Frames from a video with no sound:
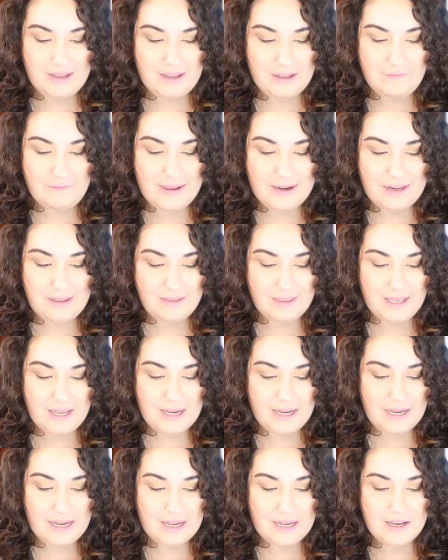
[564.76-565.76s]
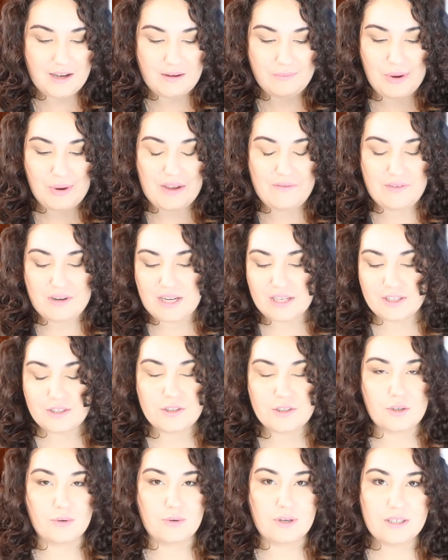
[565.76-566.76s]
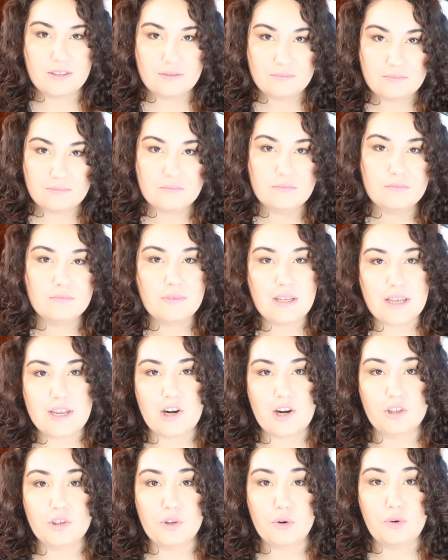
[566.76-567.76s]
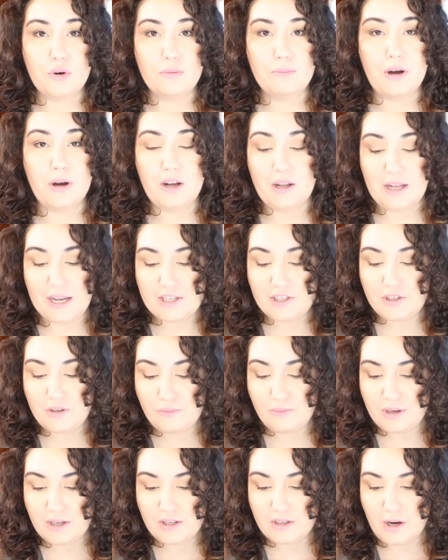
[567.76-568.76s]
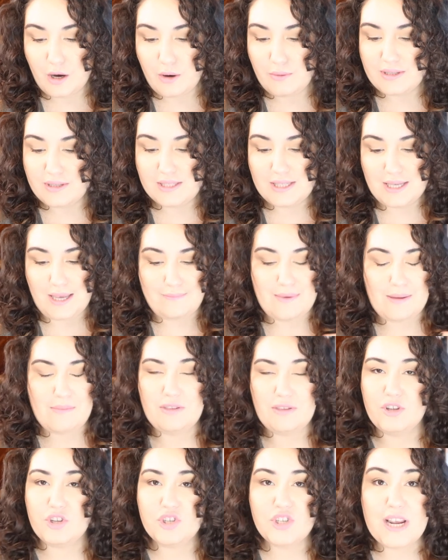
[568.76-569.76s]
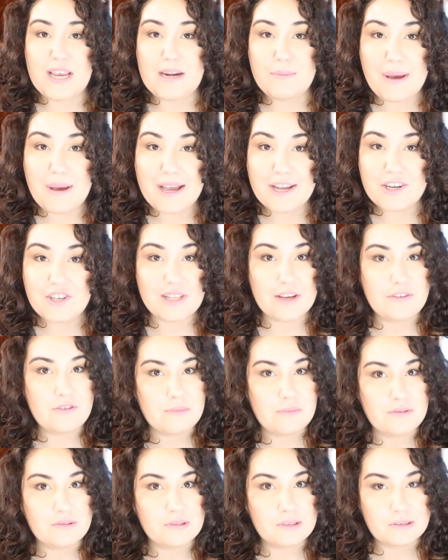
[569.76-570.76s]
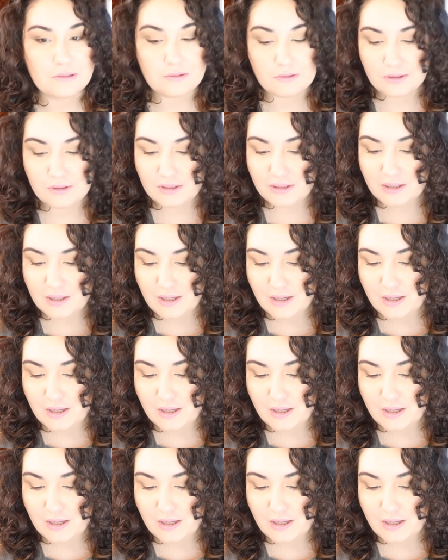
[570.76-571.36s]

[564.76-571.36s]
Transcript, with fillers: If anything, um, we have a NYX store in our local mall. I do want to go and see if maybe they'll shade match. That would be really cool.